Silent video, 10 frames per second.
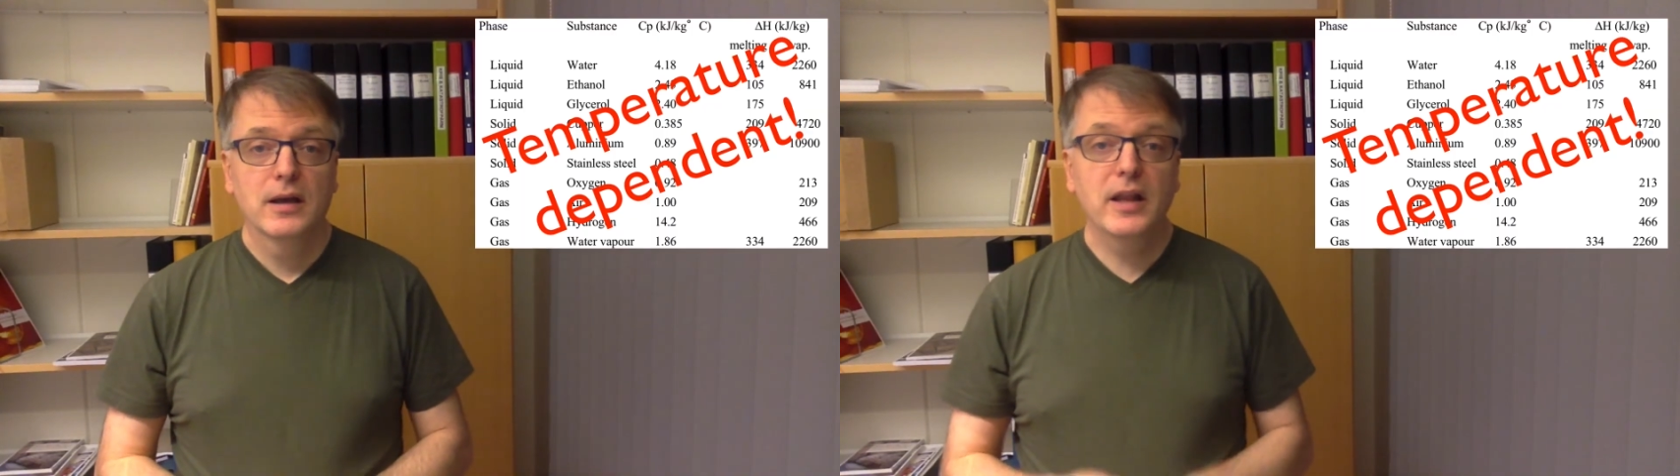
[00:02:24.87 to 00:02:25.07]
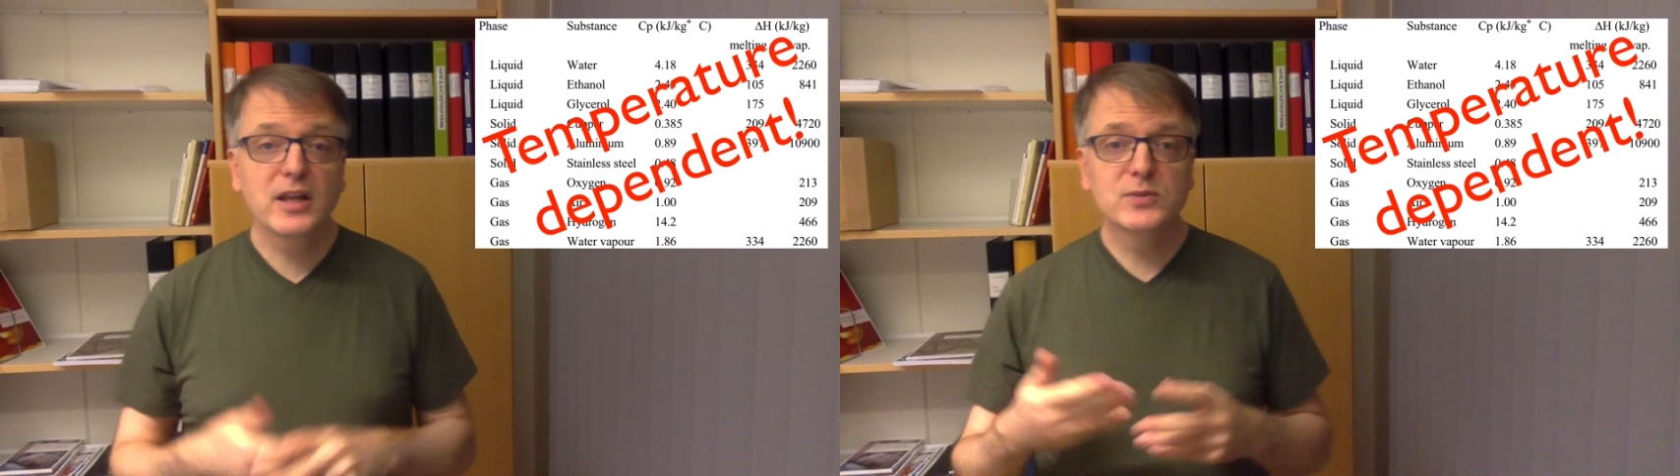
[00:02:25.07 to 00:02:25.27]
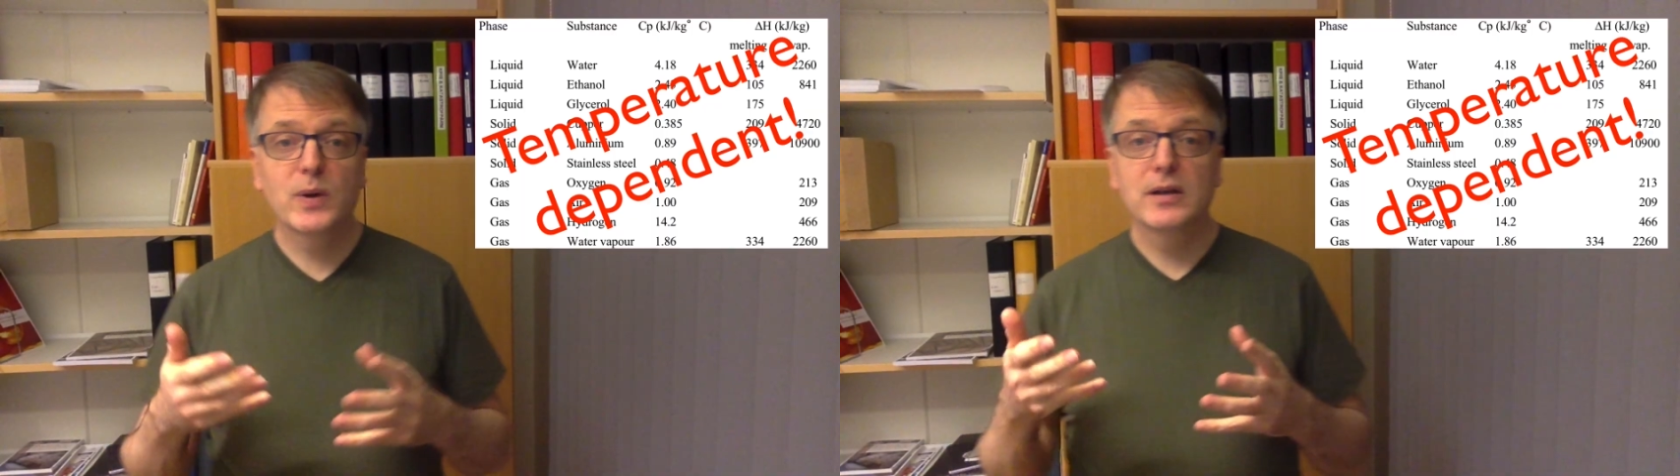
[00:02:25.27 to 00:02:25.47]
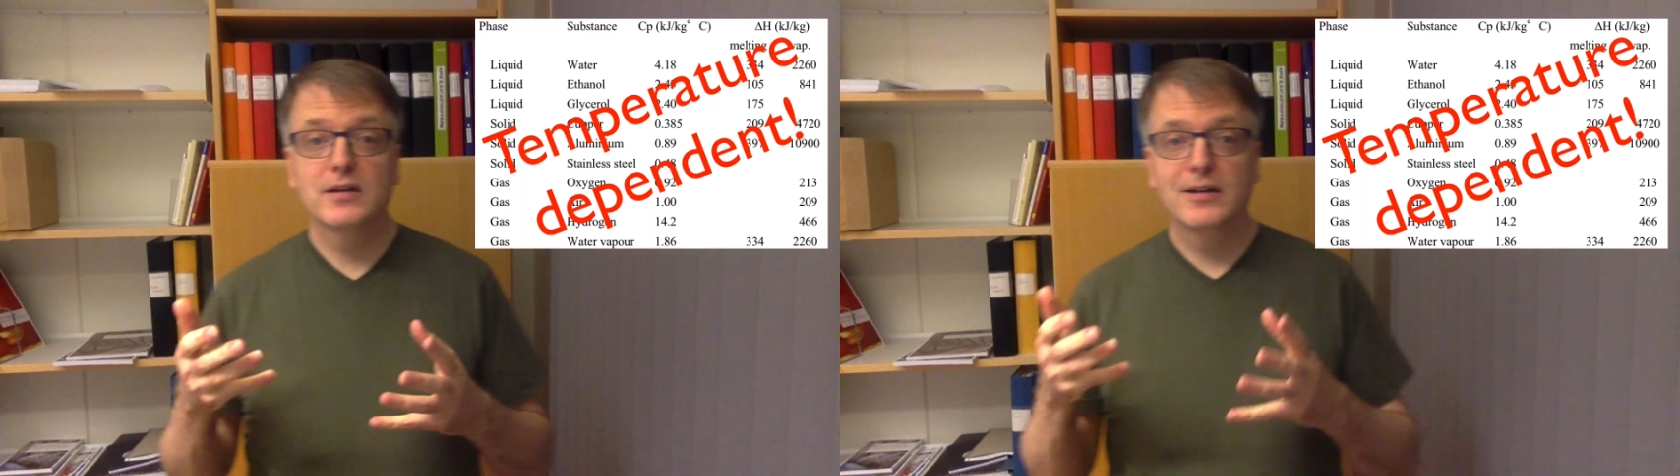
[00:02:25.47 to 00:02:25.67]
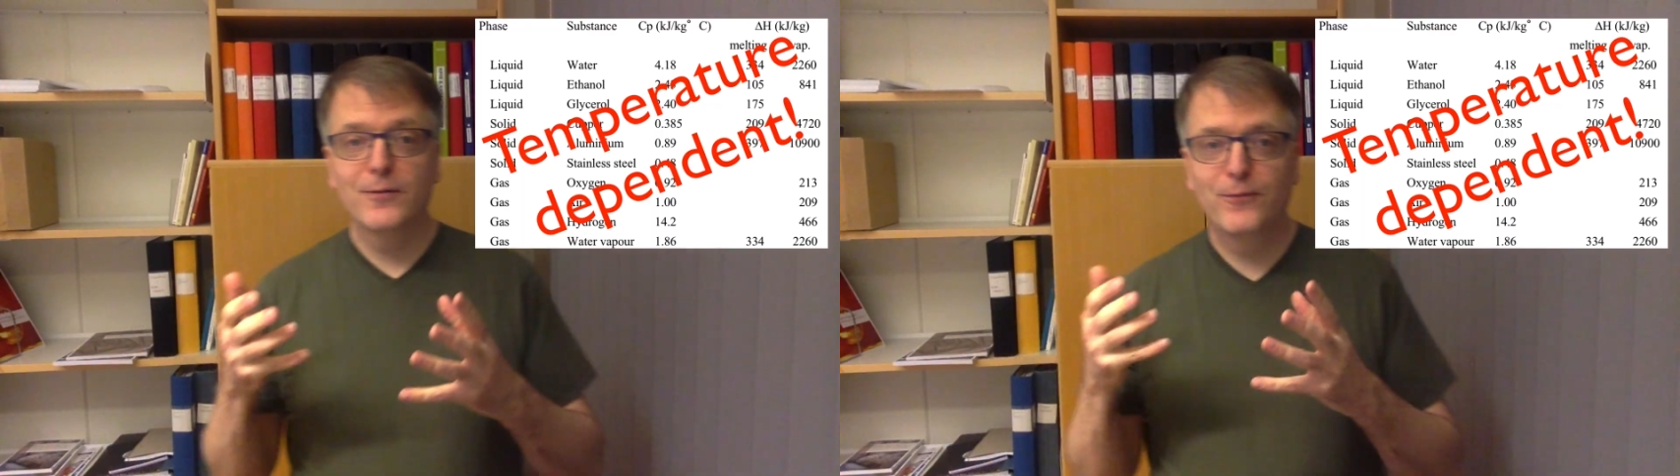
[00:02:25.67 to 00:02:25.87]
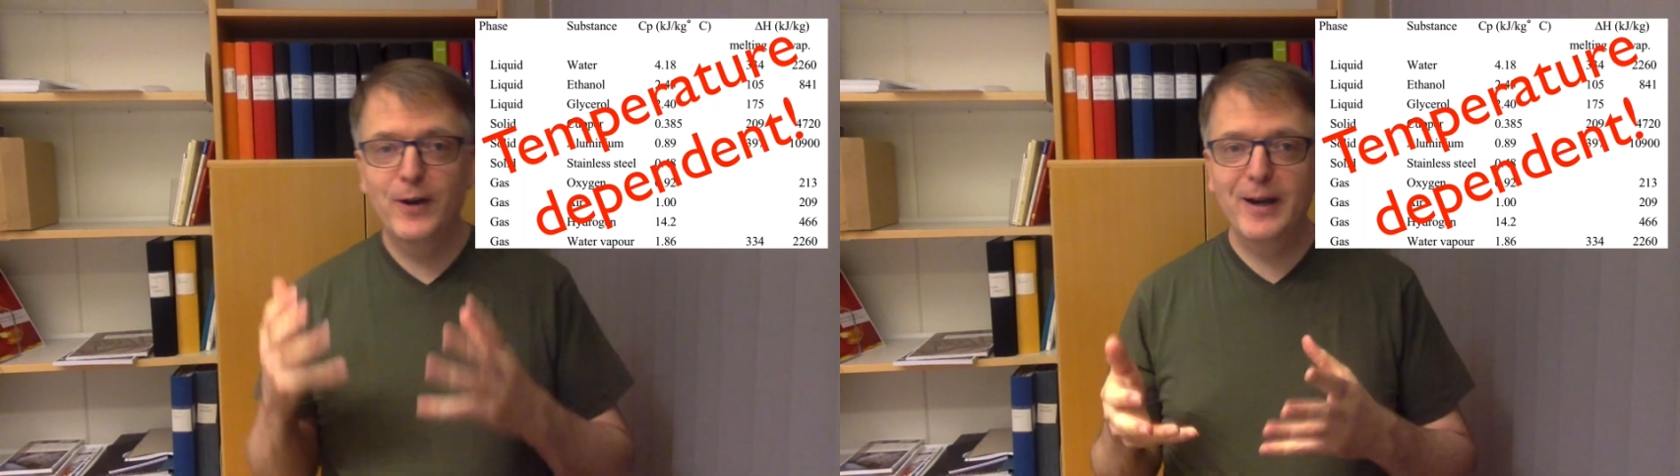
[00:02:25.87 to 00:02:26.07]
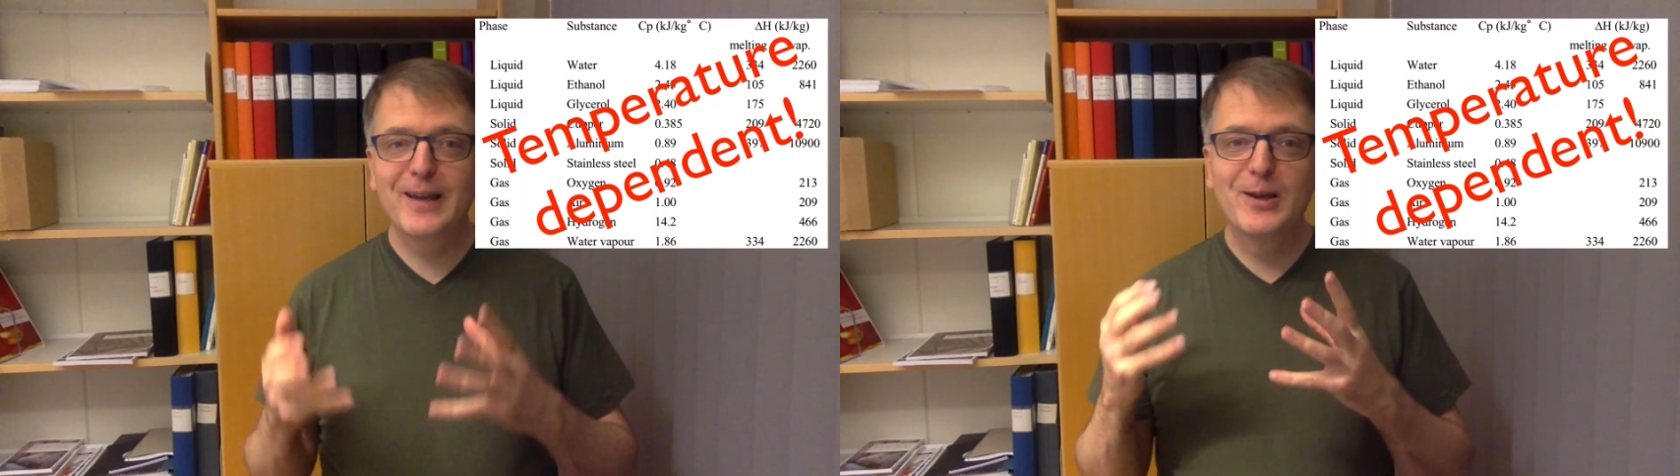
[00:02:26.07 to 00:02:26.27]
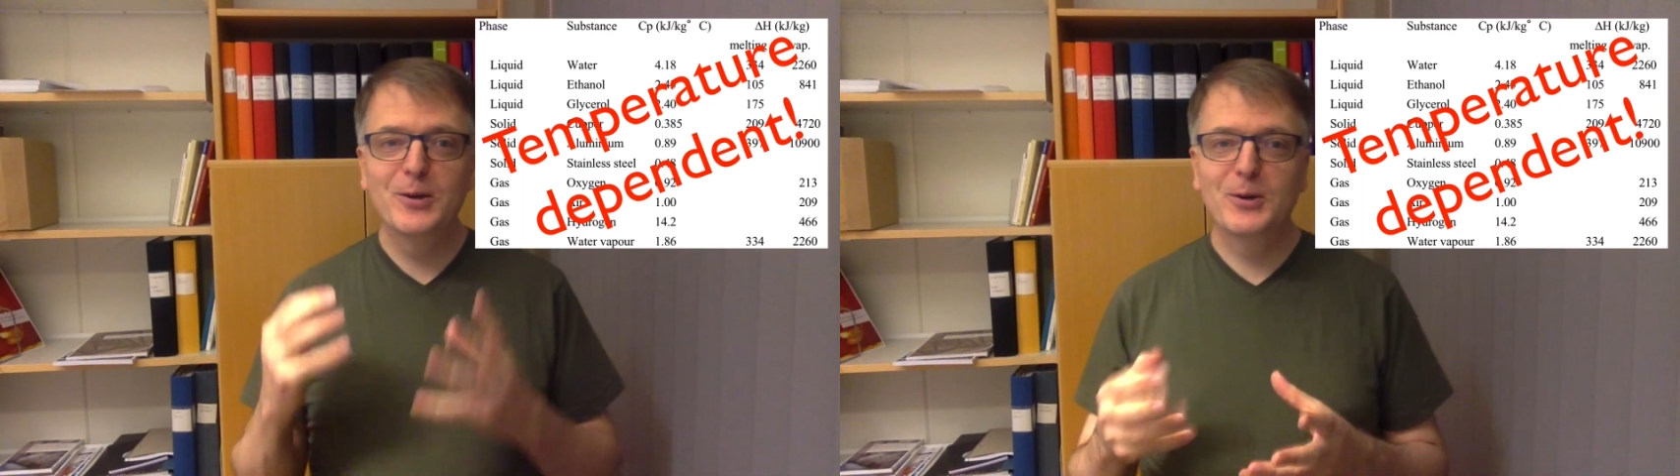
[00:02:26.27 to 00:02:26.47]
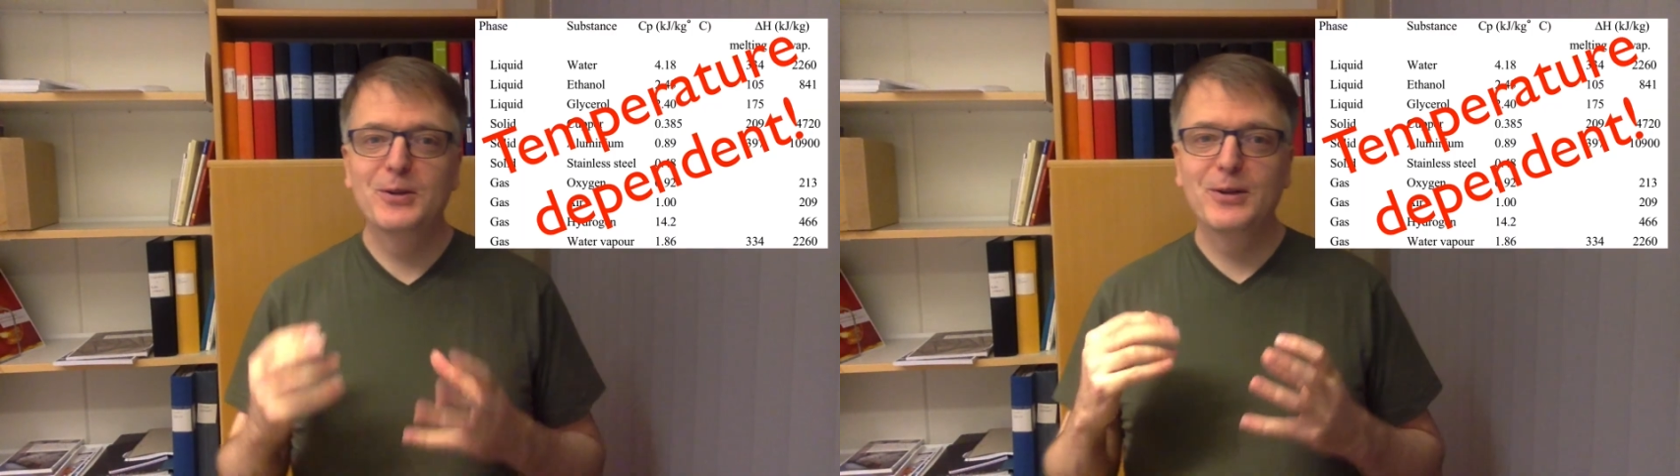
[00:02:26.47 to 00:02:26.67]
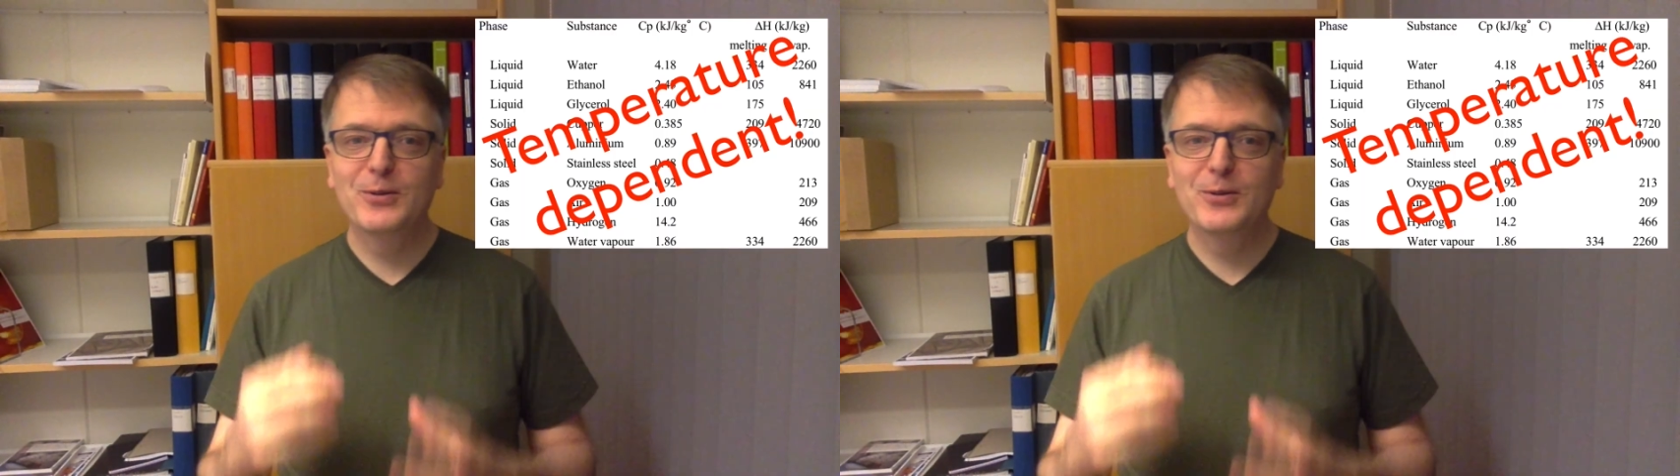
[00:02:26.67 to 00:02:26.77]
And there's one very good